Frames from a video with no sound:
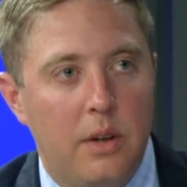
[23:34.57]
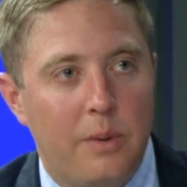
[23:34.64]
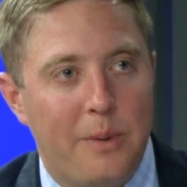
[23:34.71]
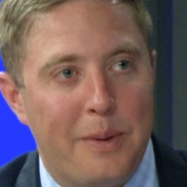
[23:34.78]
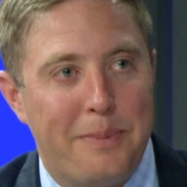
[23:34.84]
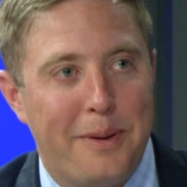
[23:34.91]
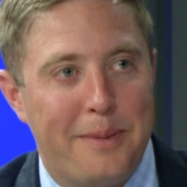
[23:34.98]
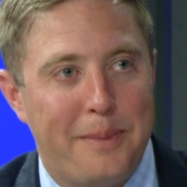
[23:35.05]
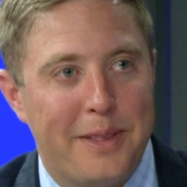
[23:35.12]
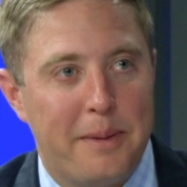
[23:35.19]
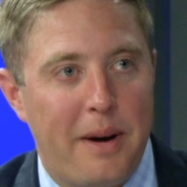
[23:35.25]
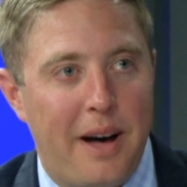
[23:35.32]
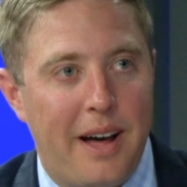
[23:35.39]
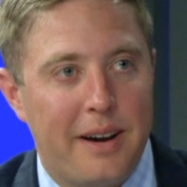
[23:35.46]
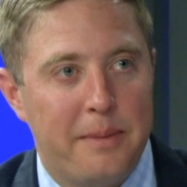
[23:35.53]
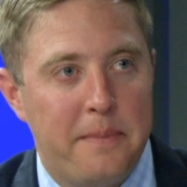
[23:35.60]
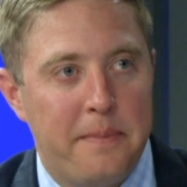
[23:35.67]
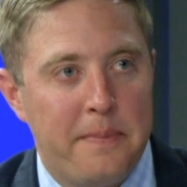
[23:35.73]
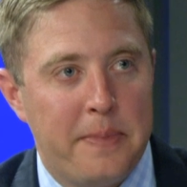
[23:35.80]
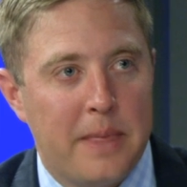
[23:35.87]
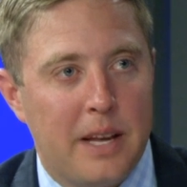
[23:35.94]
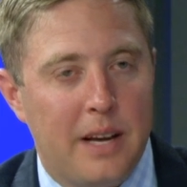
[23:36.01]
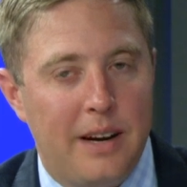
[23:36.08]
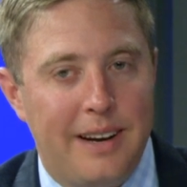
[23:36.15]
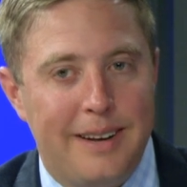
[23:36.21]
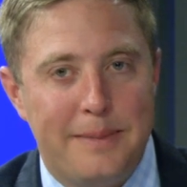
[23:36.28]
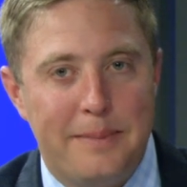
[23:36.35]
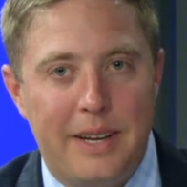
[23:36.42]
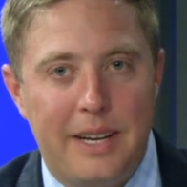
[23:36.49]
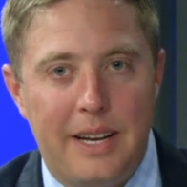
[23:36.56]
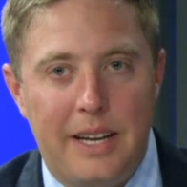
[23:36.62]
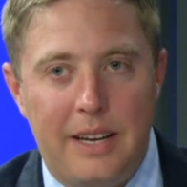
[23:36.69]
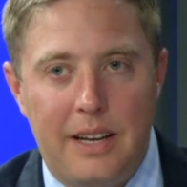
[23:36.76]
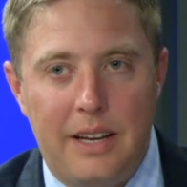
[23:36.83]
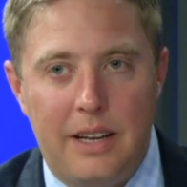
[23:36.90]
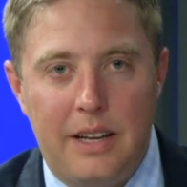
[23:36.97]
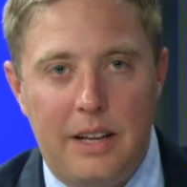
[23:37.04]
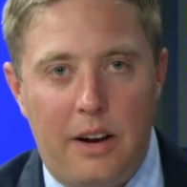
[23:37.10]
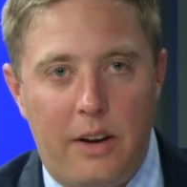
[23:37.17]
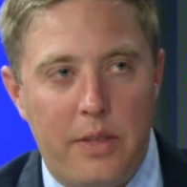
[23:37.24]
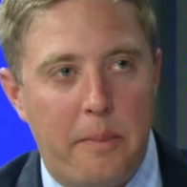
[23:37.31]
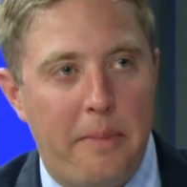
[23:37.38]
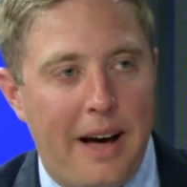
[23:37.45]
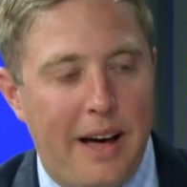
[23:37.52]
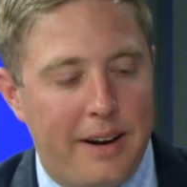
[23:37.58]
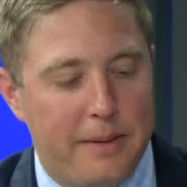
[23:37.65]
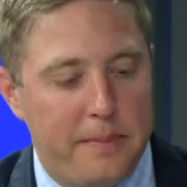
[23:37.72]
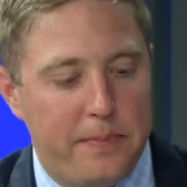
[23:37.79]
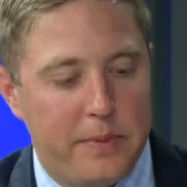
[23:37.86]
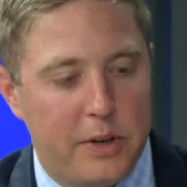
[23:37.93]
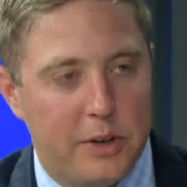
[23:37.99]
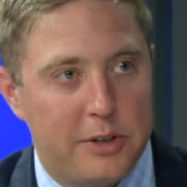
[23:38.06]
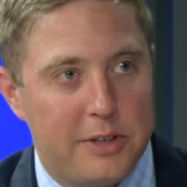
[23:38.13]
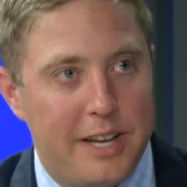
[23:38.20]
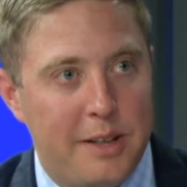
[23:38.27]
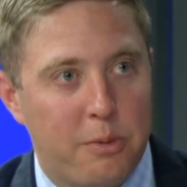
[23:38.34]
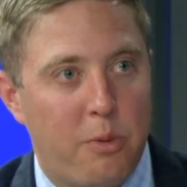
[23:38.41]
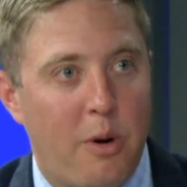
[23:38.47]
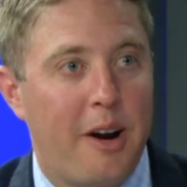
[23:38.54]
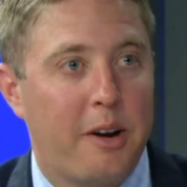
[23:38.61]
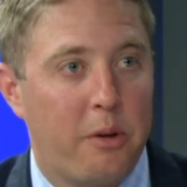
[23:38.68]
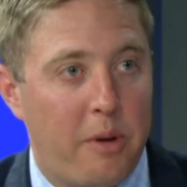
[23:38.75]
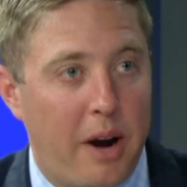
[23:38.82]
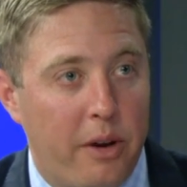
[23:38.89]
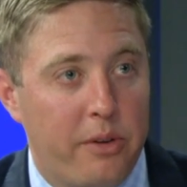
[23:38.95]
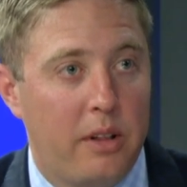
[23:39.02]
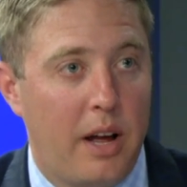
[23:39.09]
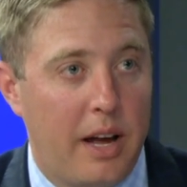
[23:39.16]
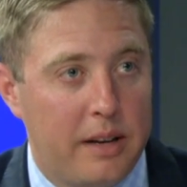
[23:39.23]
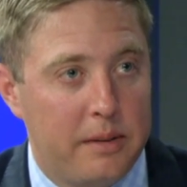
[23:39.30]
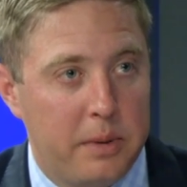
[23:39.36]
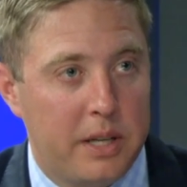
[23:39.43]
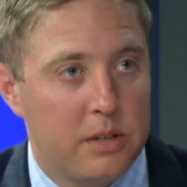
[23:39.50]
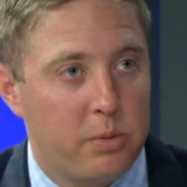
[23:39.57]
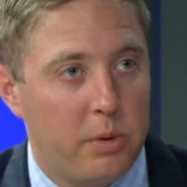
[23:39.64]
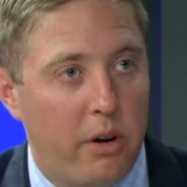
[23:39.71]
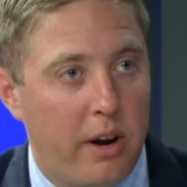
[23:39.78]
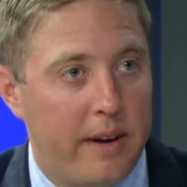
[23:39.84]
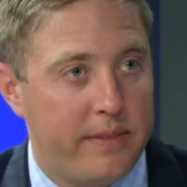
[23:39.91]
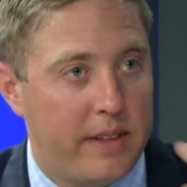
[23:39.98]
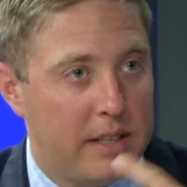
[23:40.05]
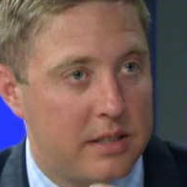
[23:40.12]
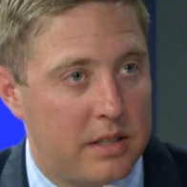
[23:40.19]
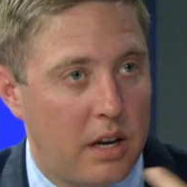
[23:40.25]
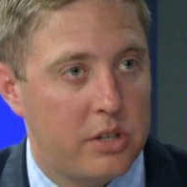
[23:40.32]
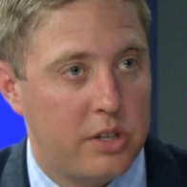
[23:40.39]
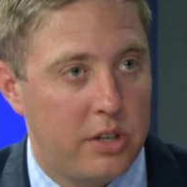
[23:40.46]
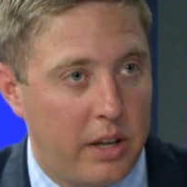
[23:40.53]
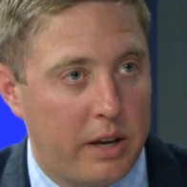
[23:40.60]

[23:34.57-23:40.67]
we put them on the bottom, um, and on the bottom, your teeth rock around a lot because we don't have that suction.